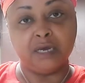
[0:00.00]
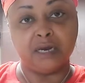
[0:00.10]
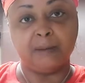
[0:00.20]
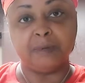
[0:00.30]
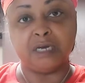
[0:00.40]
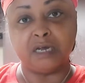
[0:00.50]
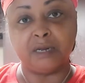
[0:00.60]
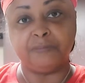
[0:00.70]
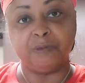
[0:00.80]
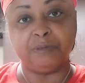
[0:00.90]
and I'm gonna cut
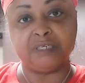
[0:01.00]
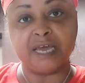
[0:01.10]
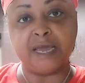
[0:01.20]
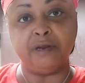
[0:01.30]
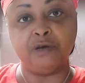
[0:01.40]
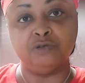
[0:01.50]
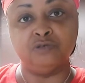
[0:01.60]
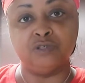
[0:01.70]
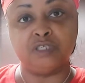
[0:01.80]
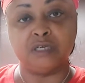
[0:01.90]
up the
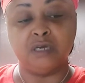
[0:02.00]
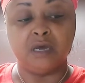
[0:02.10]
potatoes